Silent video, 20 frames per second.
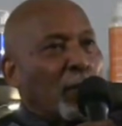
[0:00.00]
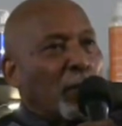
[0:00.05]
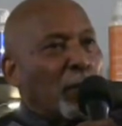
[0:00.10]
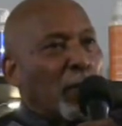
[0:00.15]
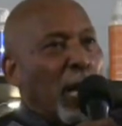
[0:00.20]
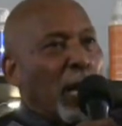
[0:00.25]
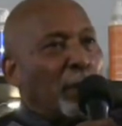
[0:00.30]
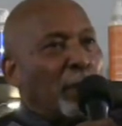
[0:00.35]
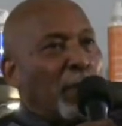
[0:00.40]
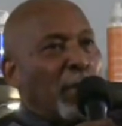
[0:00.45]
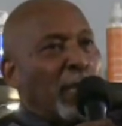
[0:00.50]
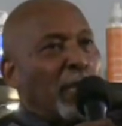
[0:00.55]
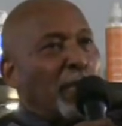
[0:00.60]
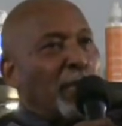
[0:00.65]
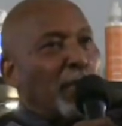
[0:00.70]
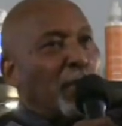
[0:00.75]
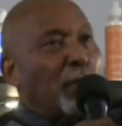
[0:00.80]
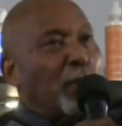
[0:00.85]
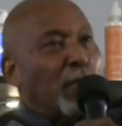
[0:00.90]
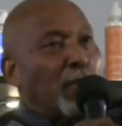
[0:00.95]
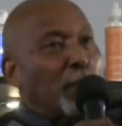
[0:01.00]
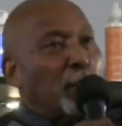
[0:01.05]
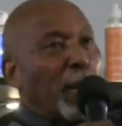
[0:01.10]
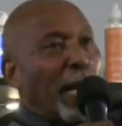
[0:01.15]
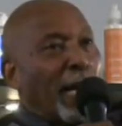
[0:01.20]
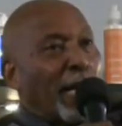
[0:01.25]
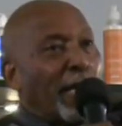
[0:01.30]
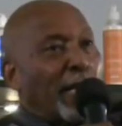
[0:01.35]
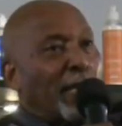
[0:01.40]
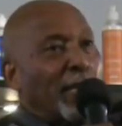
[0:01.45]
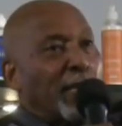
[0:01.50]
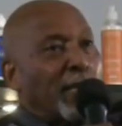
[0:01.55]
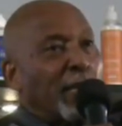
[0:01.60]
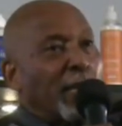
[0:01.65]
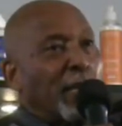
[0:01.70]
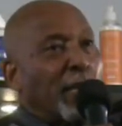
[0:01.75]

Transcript: population of Hispanics